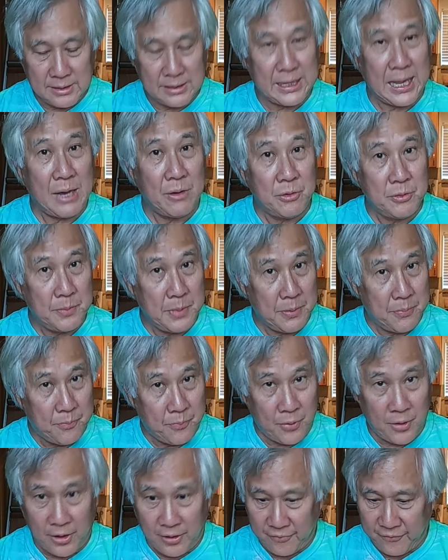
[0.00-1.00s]
That would be
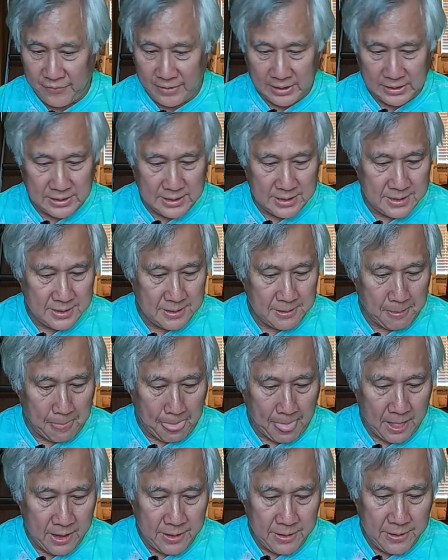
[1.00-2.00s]
perfect.
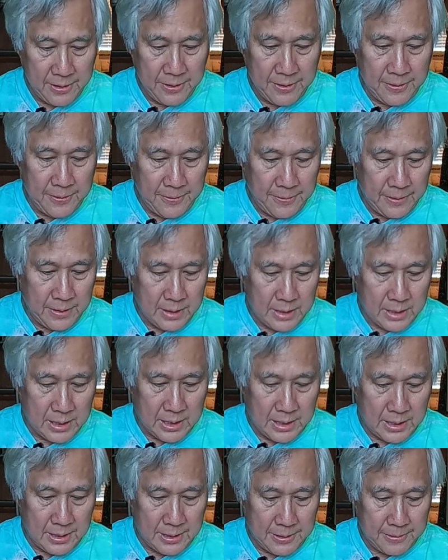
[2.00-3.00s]

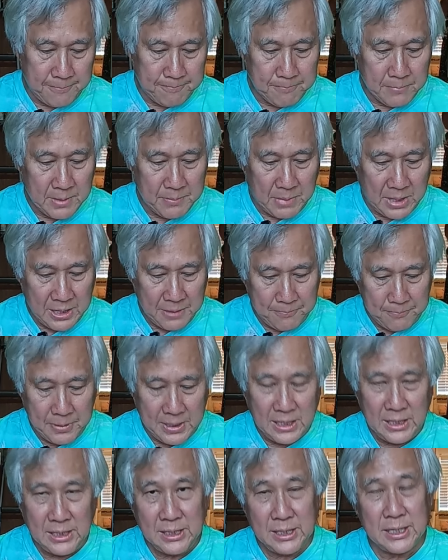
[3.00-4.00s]
My
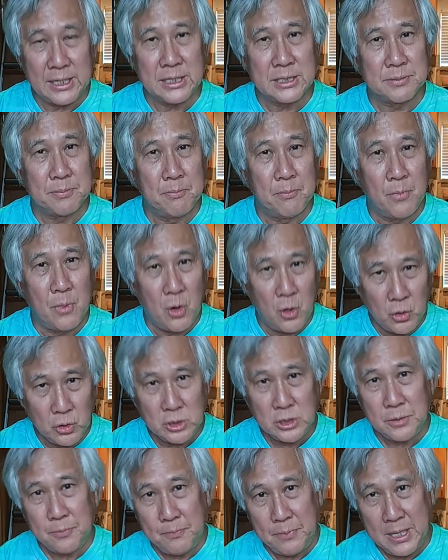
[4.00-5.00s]
opinion is
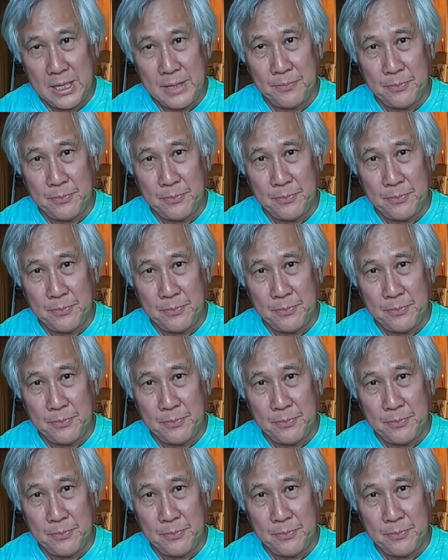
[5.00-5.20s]
most